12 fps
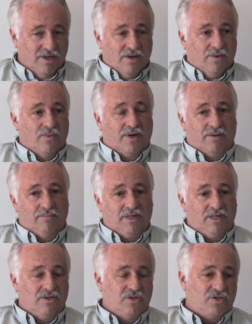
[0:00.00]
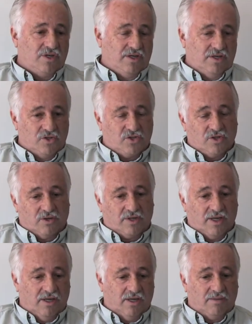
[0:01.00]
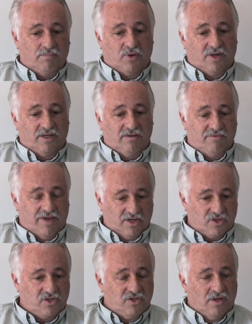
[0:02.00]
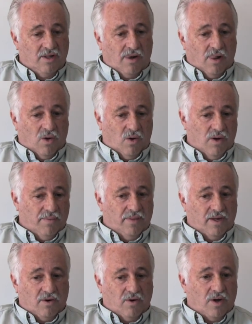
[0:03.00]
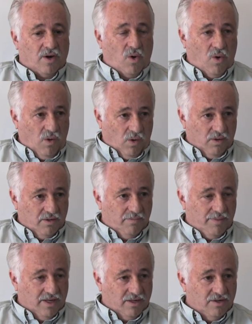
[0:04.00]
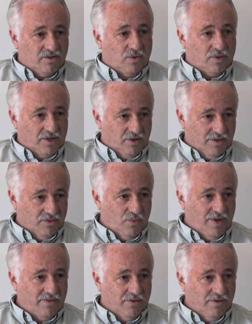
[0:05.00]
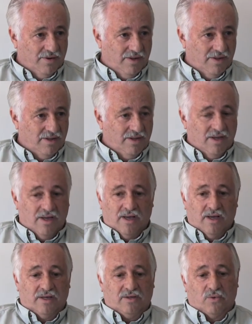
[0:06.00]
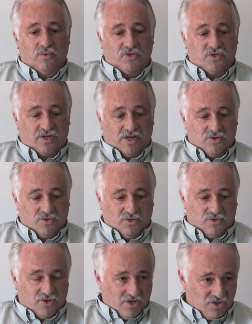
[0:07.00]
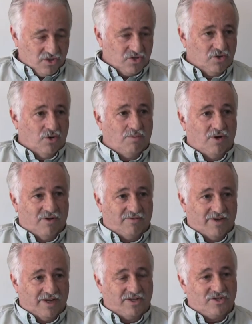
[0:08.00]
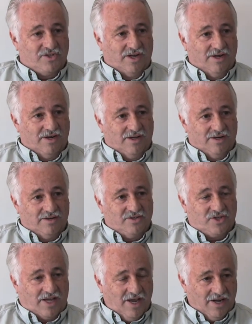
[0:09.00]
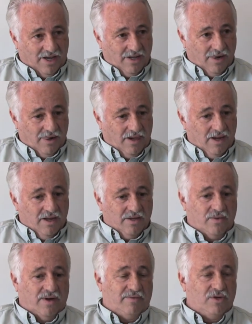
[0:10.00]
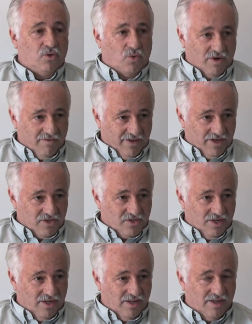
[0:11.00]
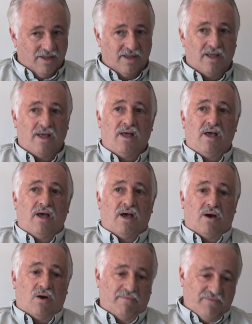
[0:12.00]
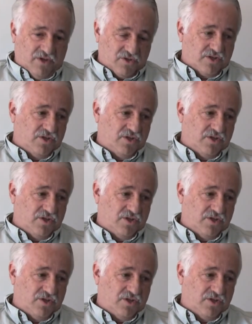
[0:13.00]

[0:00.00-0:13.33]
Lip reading: What it means is looking at putting events on that are not all dependent totally on the weather. You don't schedule just snowball fights and skating, you have indoor events. Obviously,